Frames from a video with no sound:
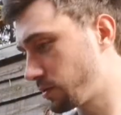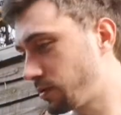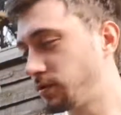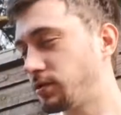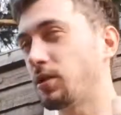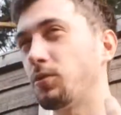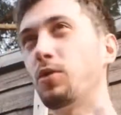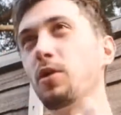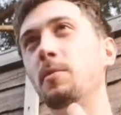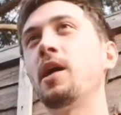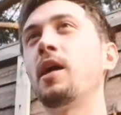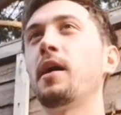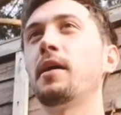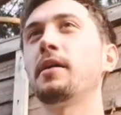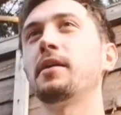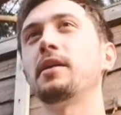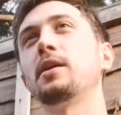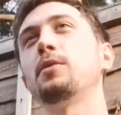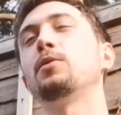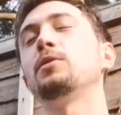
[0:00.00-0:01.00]
So what my
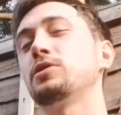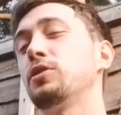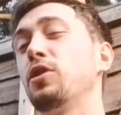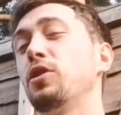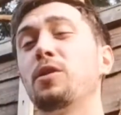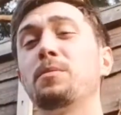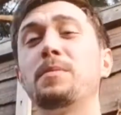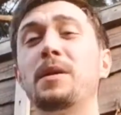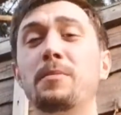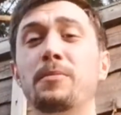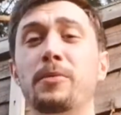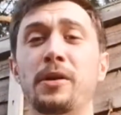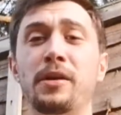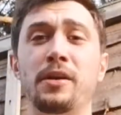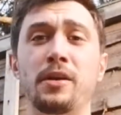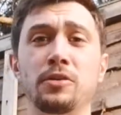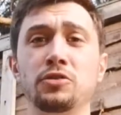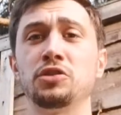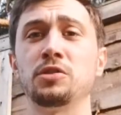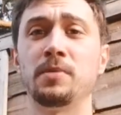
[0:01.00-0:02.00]
idea was, a lot of people I
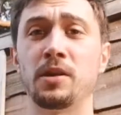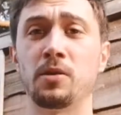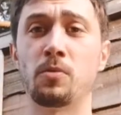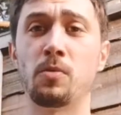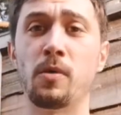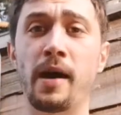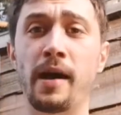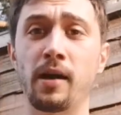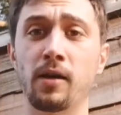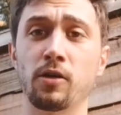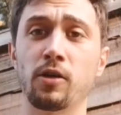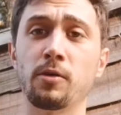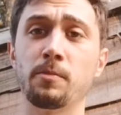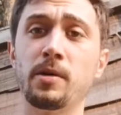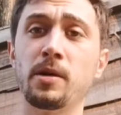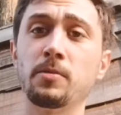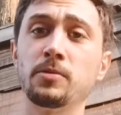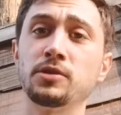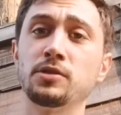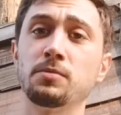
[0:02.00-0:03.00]
know should be away. A lot of
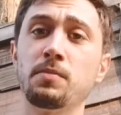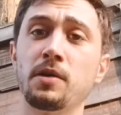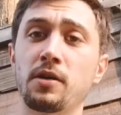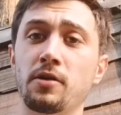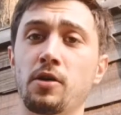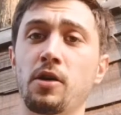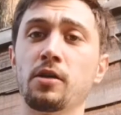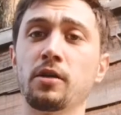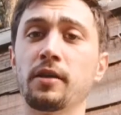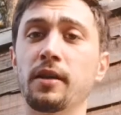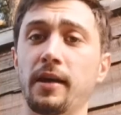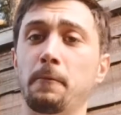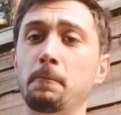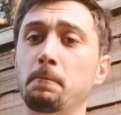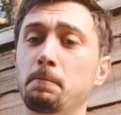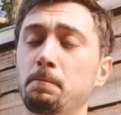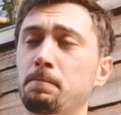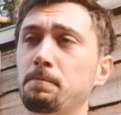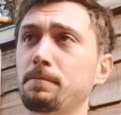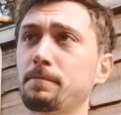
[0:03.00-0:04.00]
people should be on holiday,
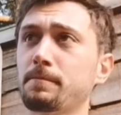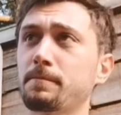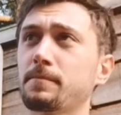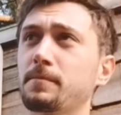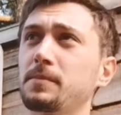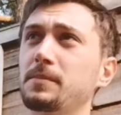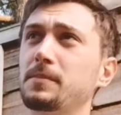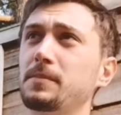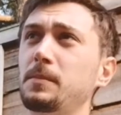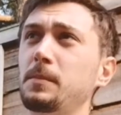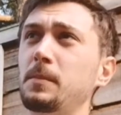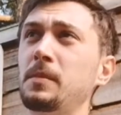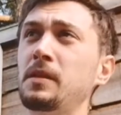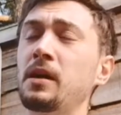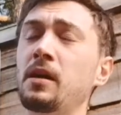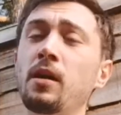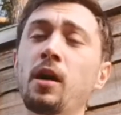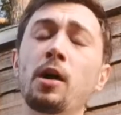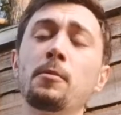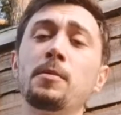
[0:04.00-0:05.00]

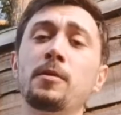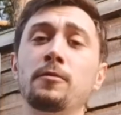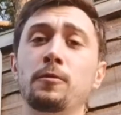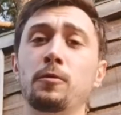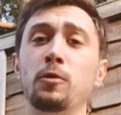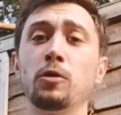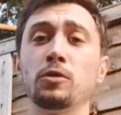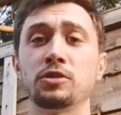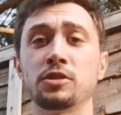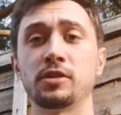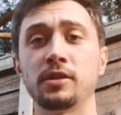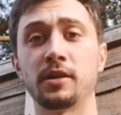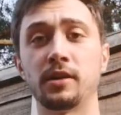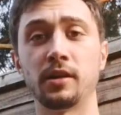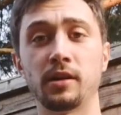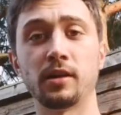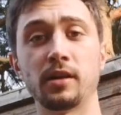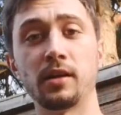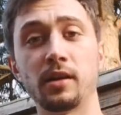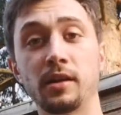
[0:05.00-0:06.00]
and I've been
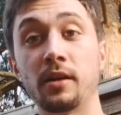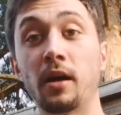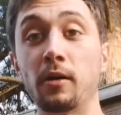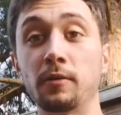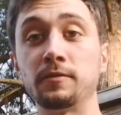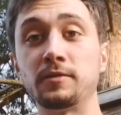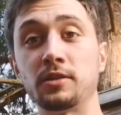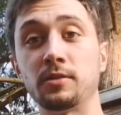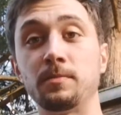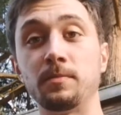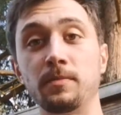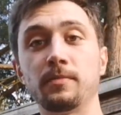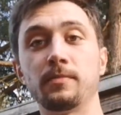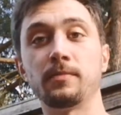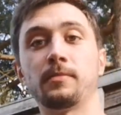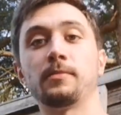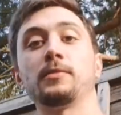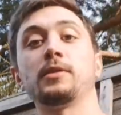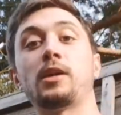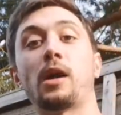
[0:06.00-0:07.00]
fortunate enough to
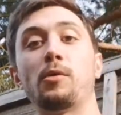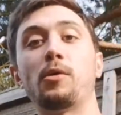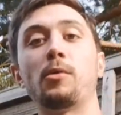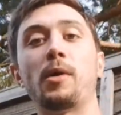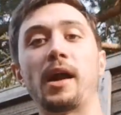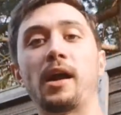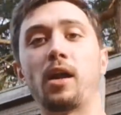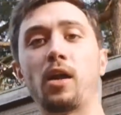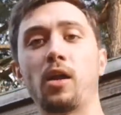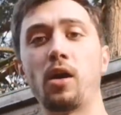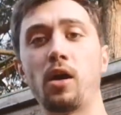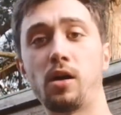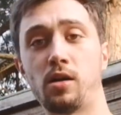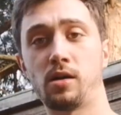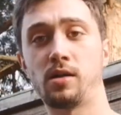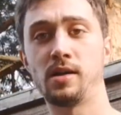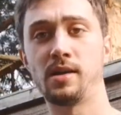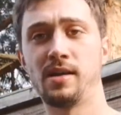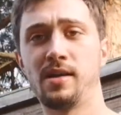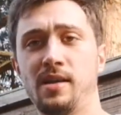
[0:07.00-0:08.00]
go away a
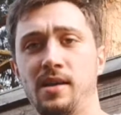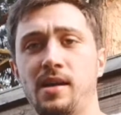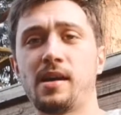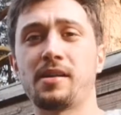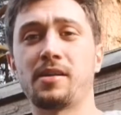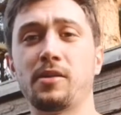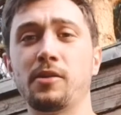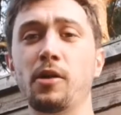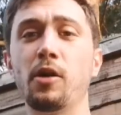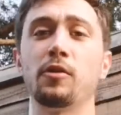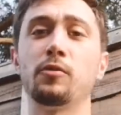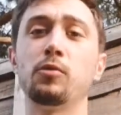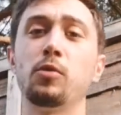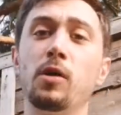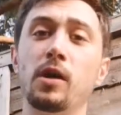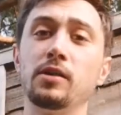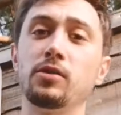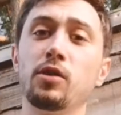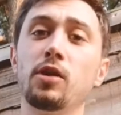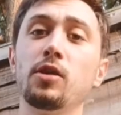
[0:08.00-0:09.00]
lot. And a lot of
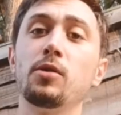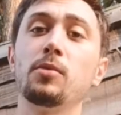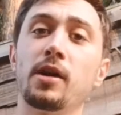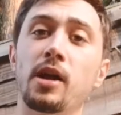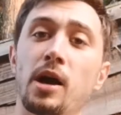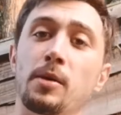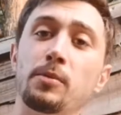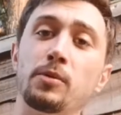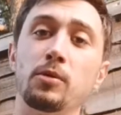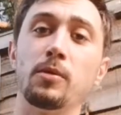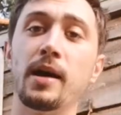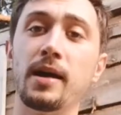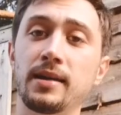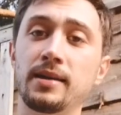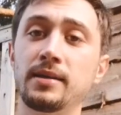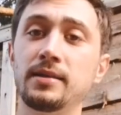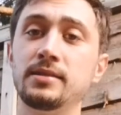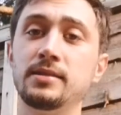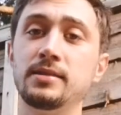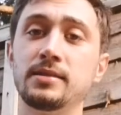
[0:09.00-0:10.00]
what I do when I'm
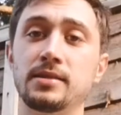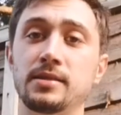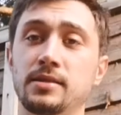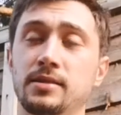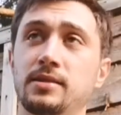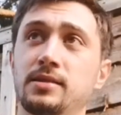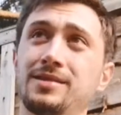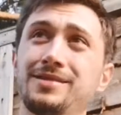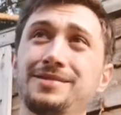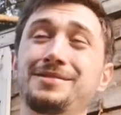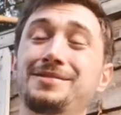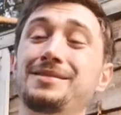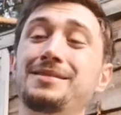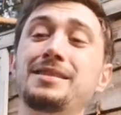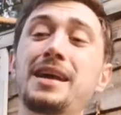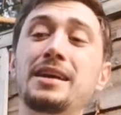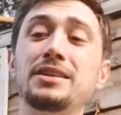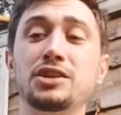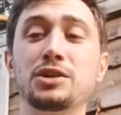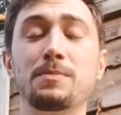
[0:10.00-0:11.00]
away is
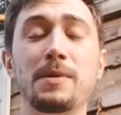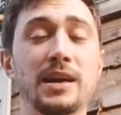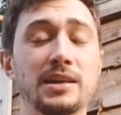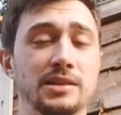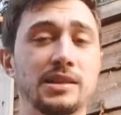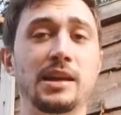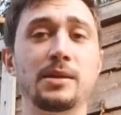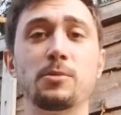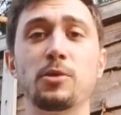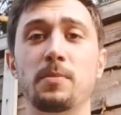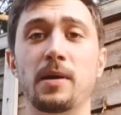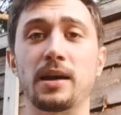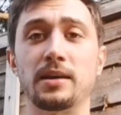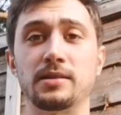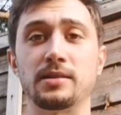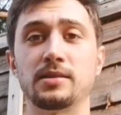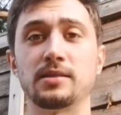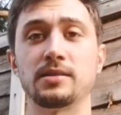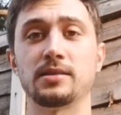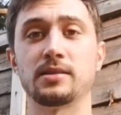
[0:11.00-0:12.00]
nature-based,
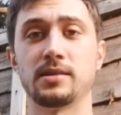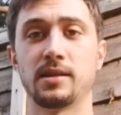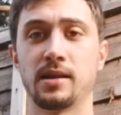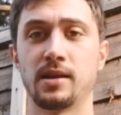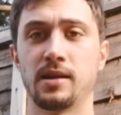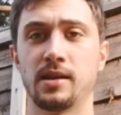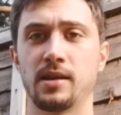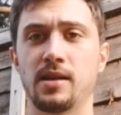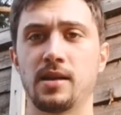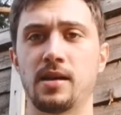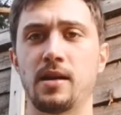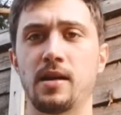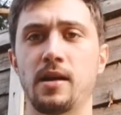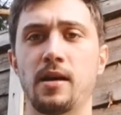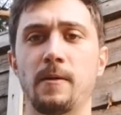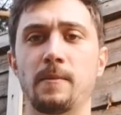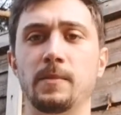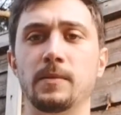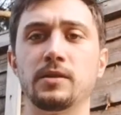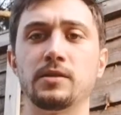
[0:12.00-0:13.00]
animal-based.
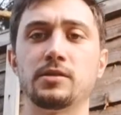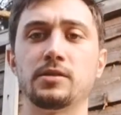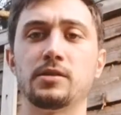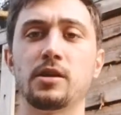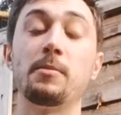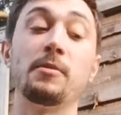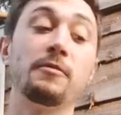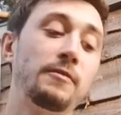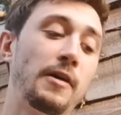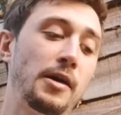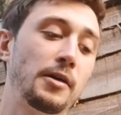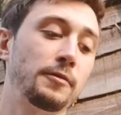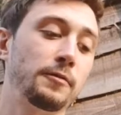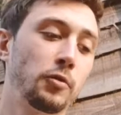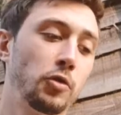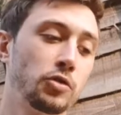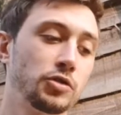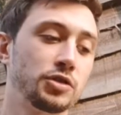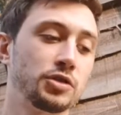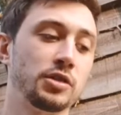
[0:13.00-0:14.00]
Um, so I've been very
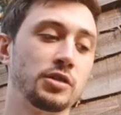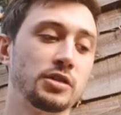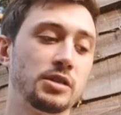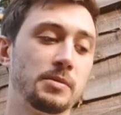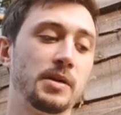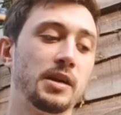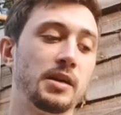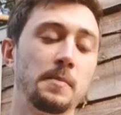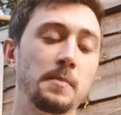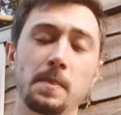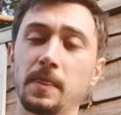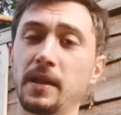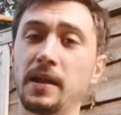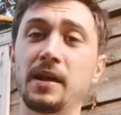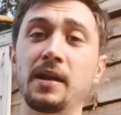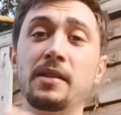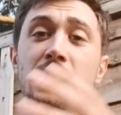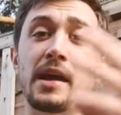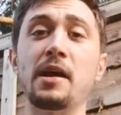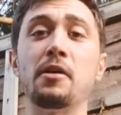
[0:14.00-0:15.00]
fortunate to be
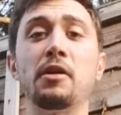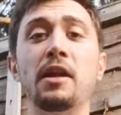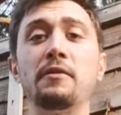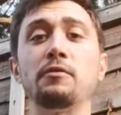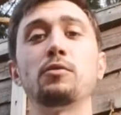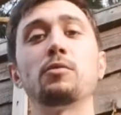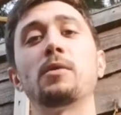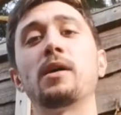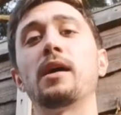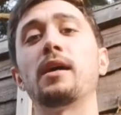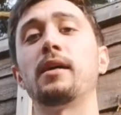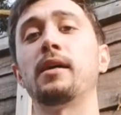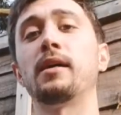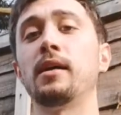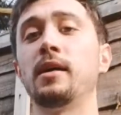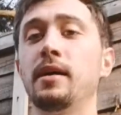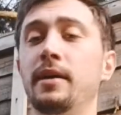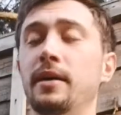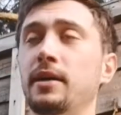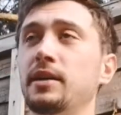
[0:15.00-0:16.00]
here, there, and everywhere
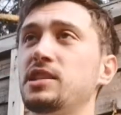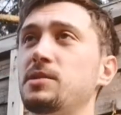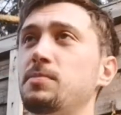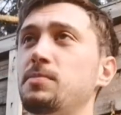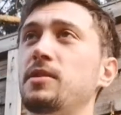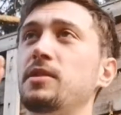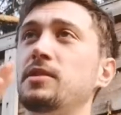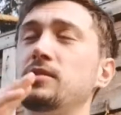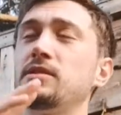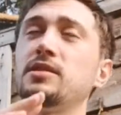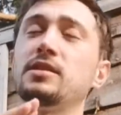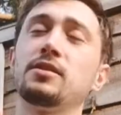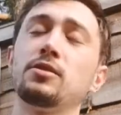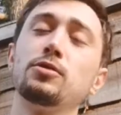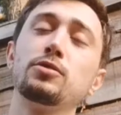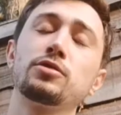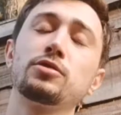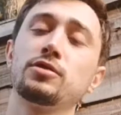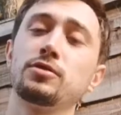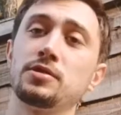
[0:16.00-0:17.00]
experiencing
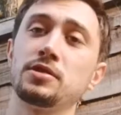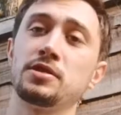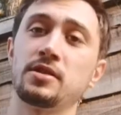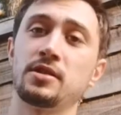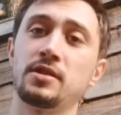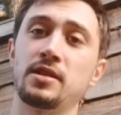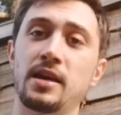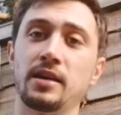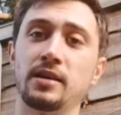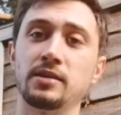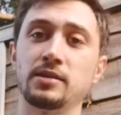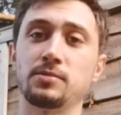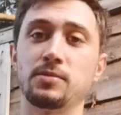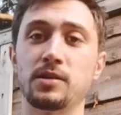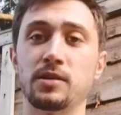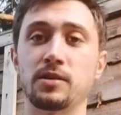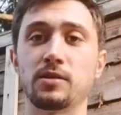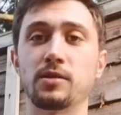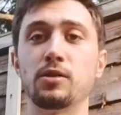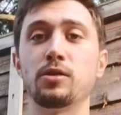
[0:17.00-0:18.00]
all sorts of things
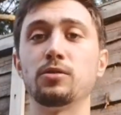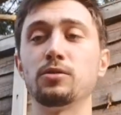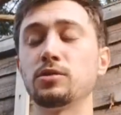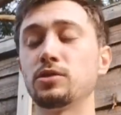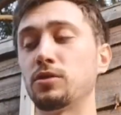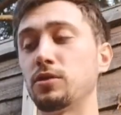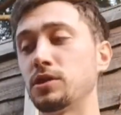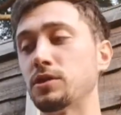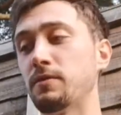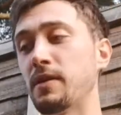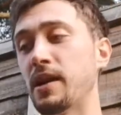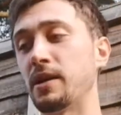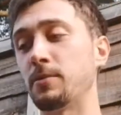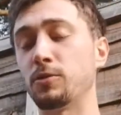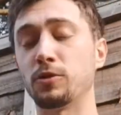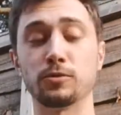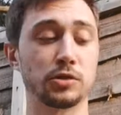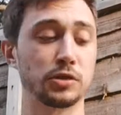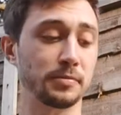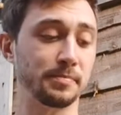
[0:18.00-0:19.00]
with all sorts of
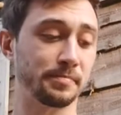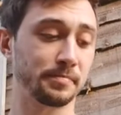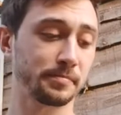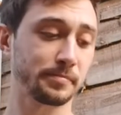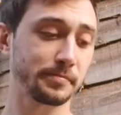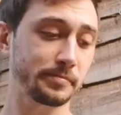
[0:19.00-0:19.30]
animals.